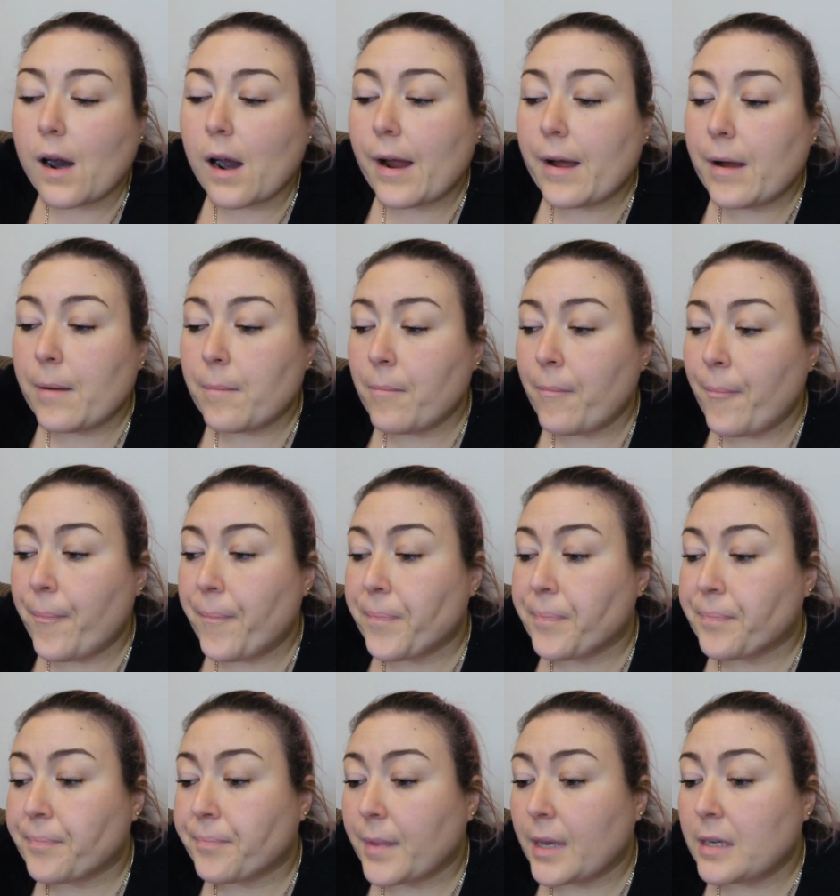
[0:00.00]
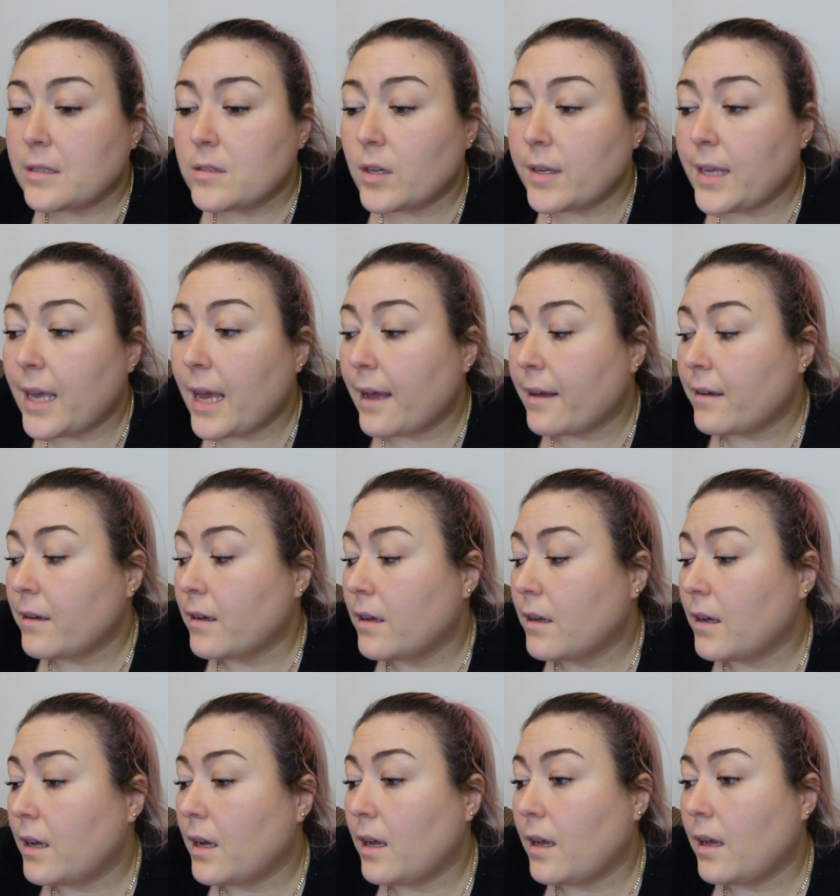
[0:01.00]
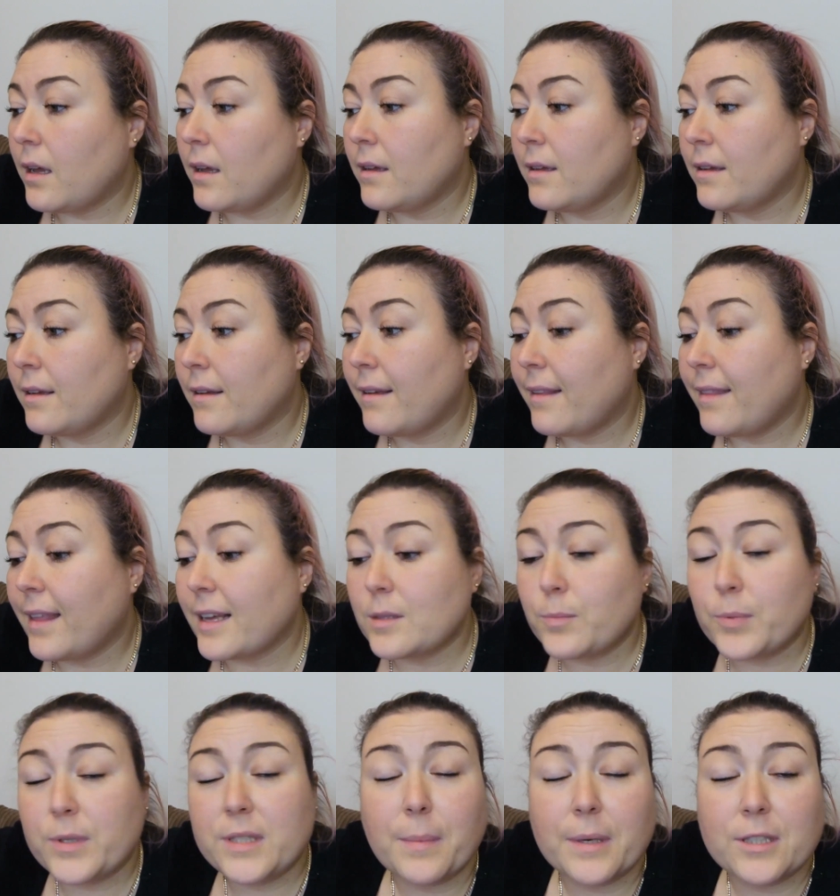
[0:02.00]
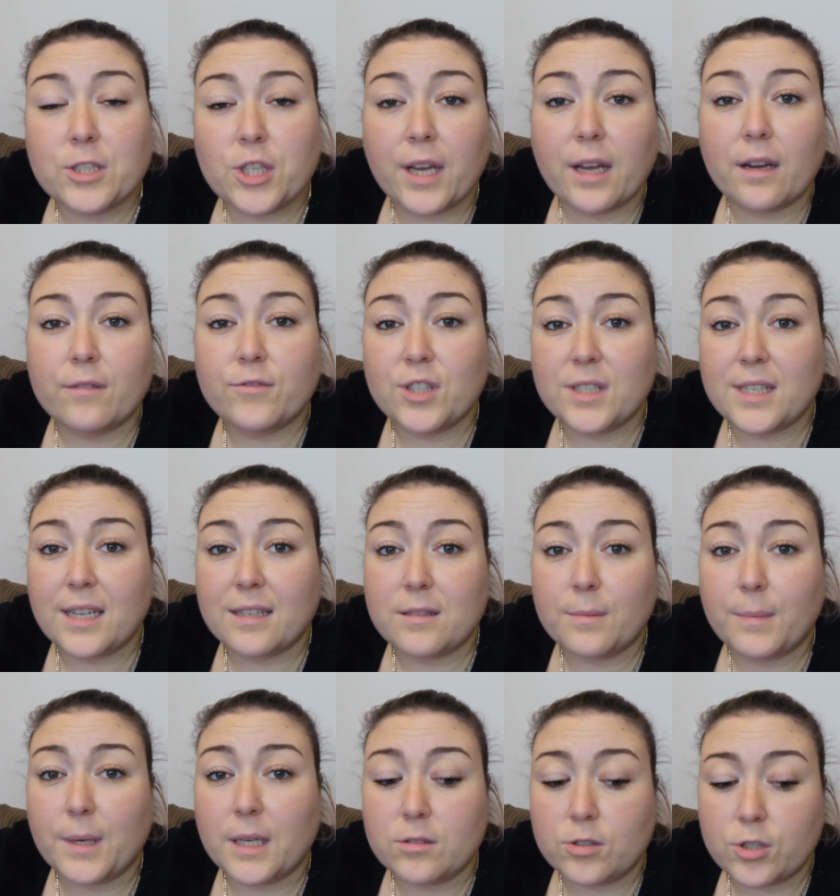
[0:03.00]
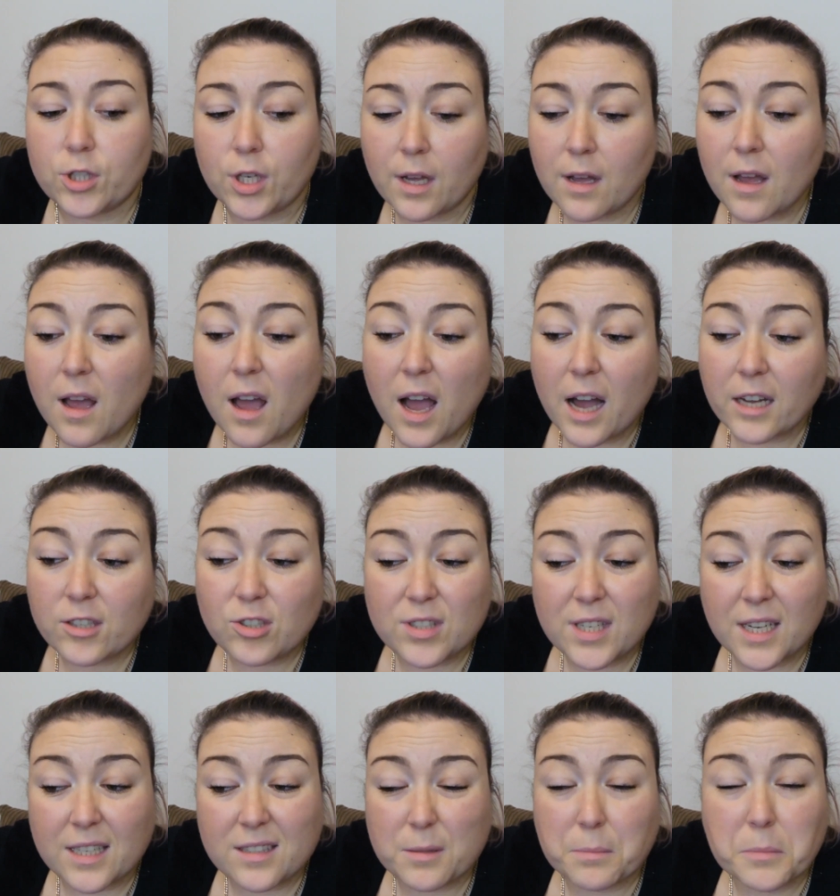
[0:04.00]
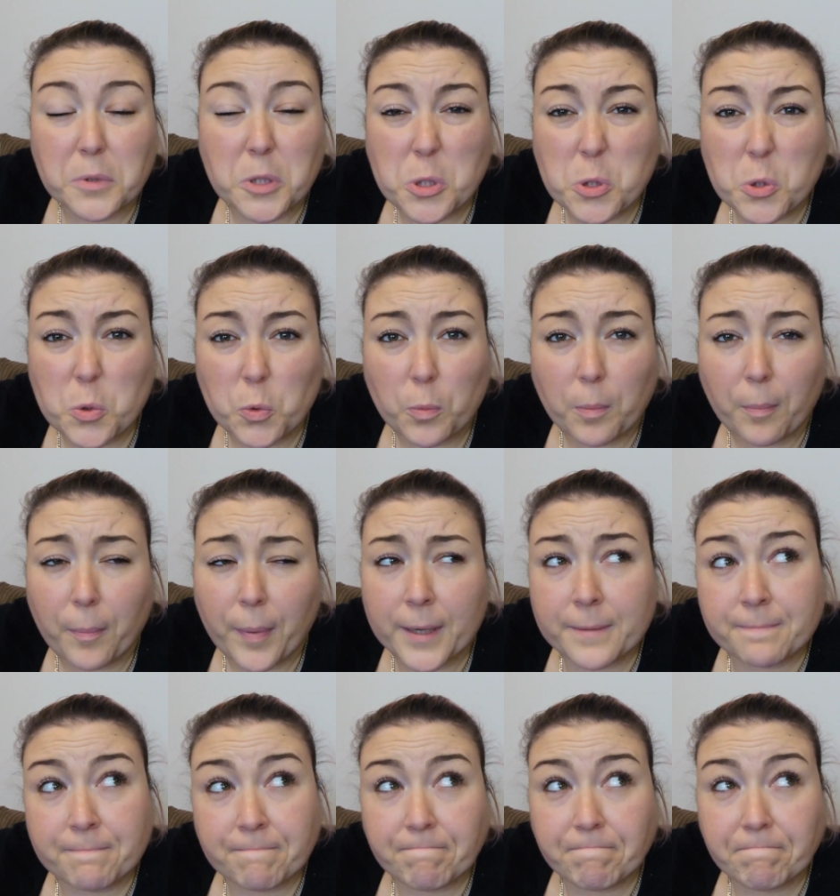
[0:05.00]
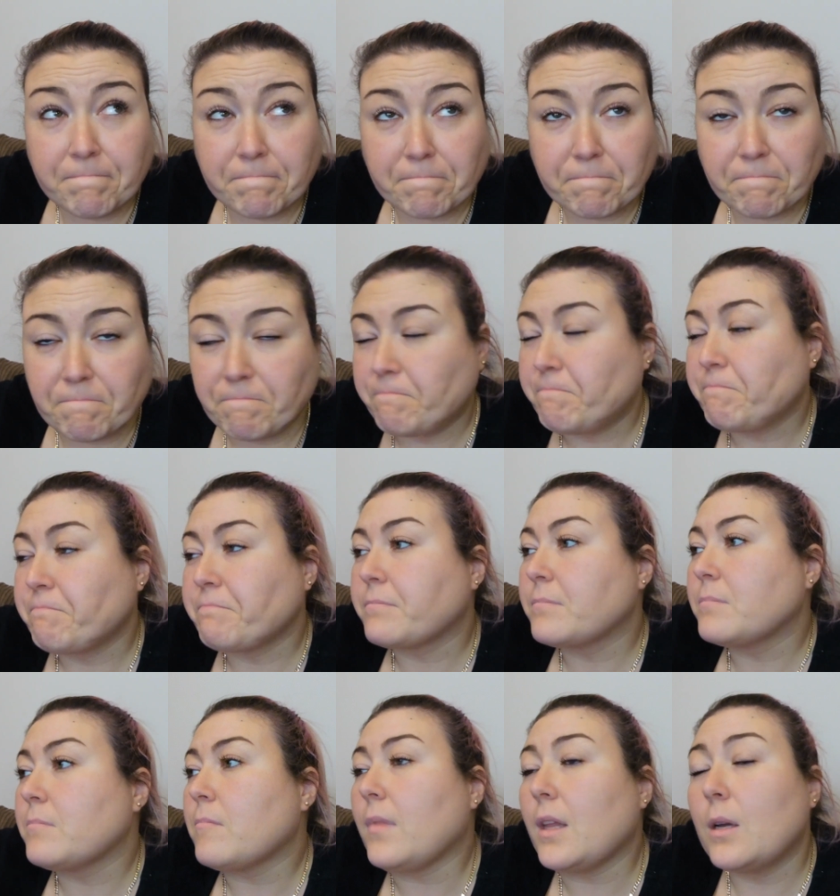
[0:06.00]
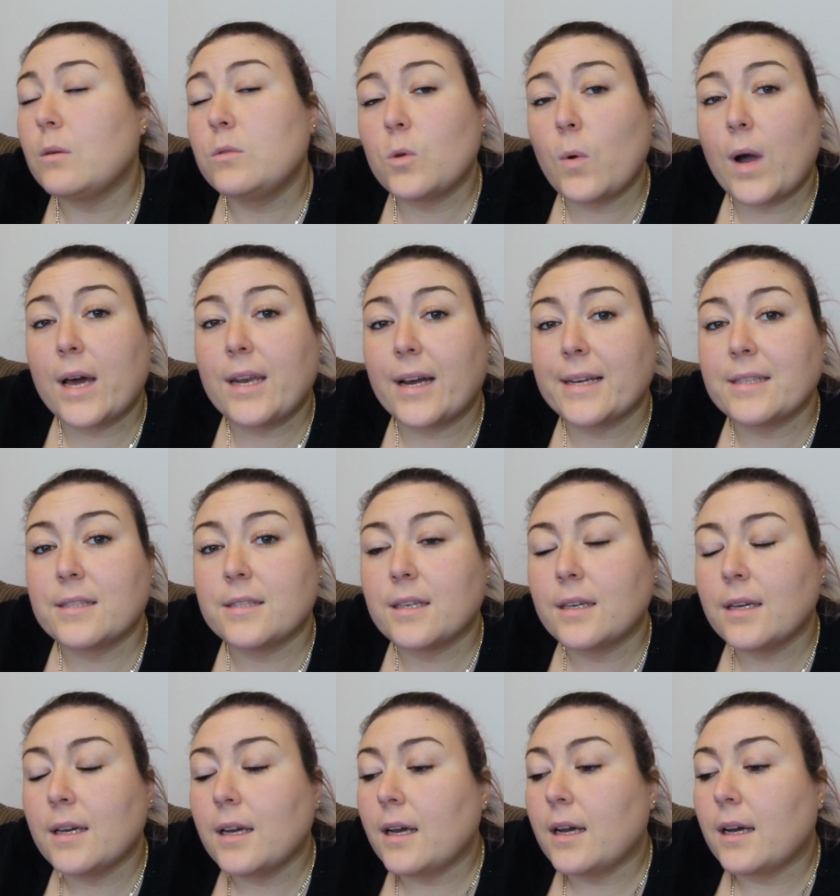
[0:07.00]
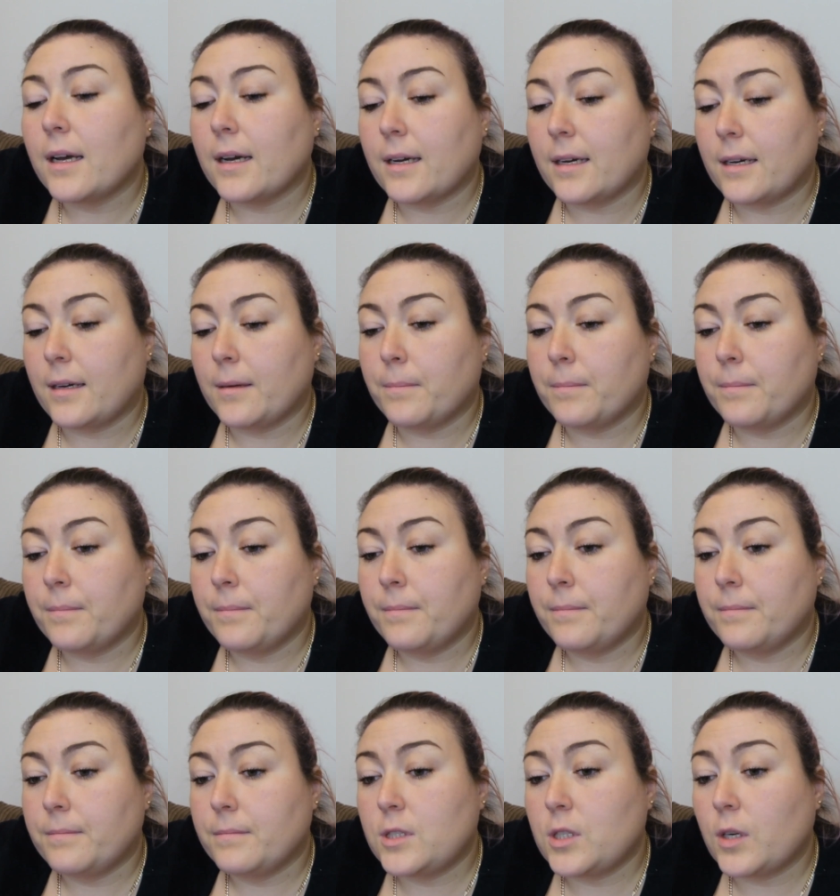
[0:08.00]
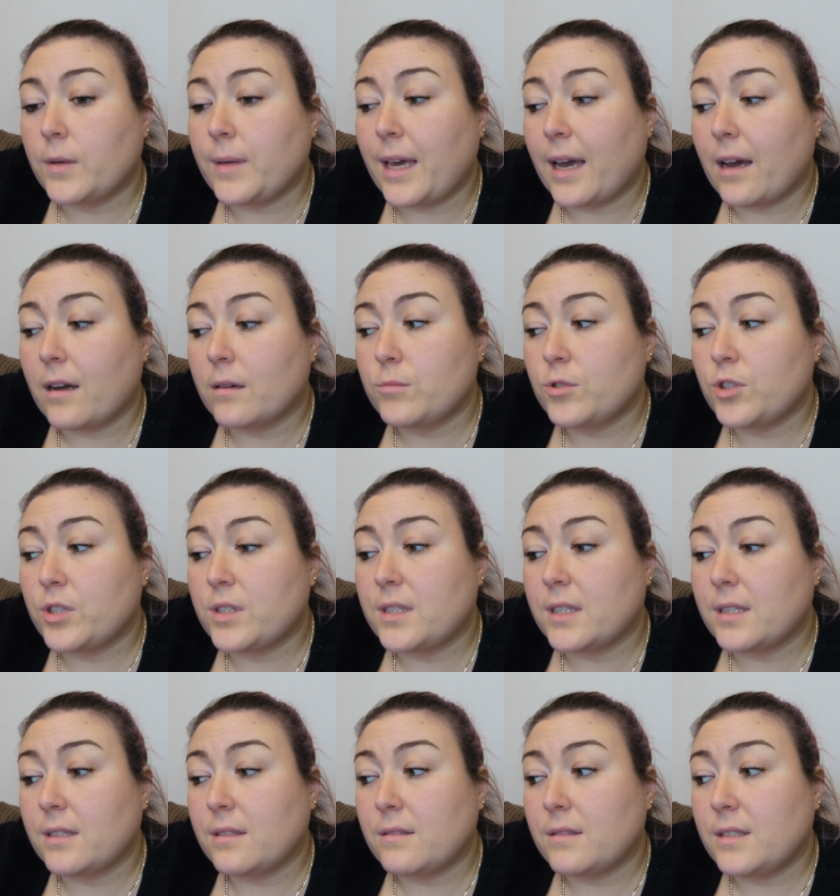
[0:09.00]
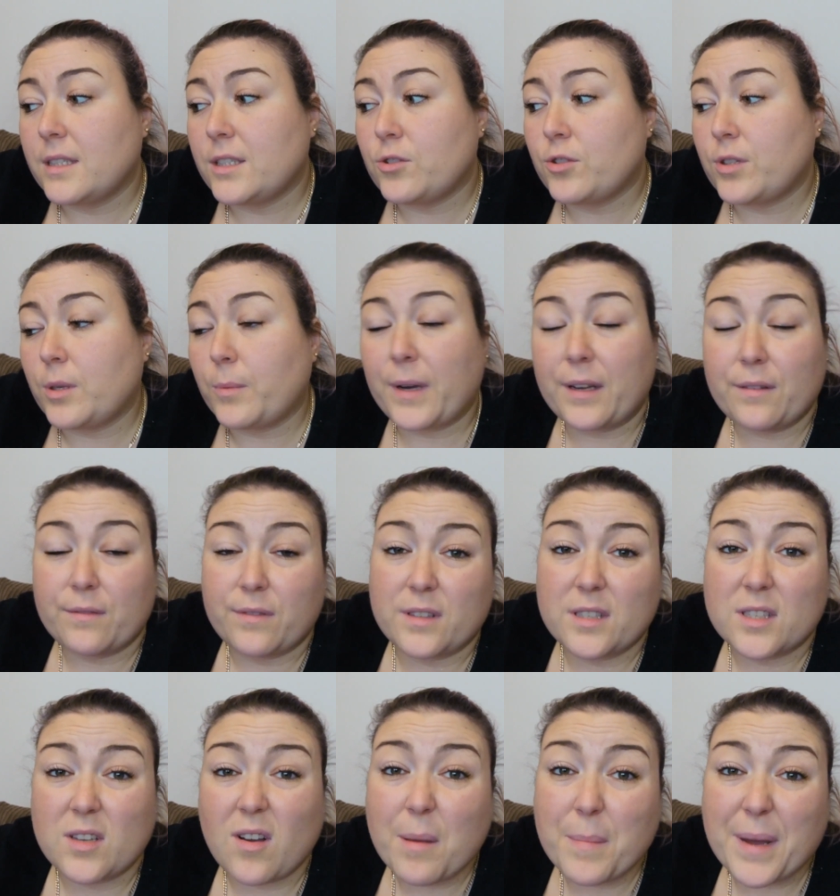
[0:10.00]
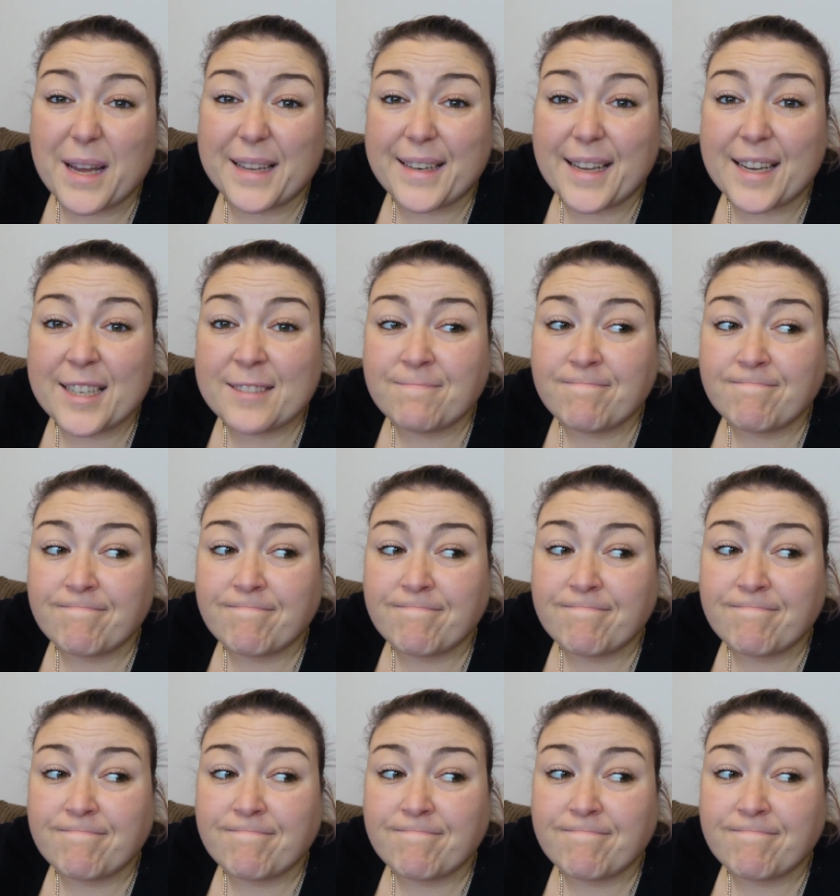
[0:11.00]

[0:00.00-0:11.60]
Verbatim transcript: Um, so yeah, uh, that's pretty much it. I've just had some lunch. I just had some soup. Mm. It's quite nice. Um, so yeah, I'm just literally waiting for the Skyman now.